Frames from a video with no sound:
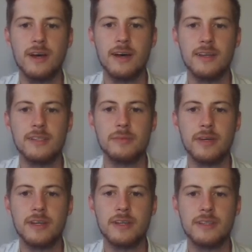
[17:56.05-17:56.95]
and let's
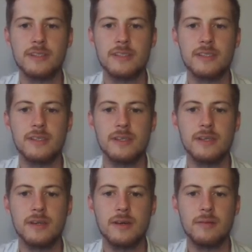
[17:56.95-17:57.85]
make it
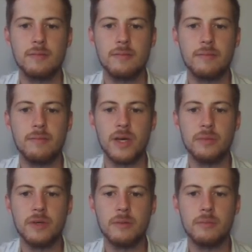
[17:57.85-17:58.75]

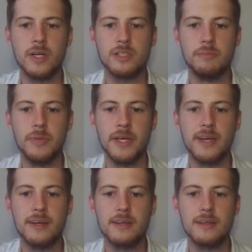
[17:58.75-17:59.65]
maybe a much bigger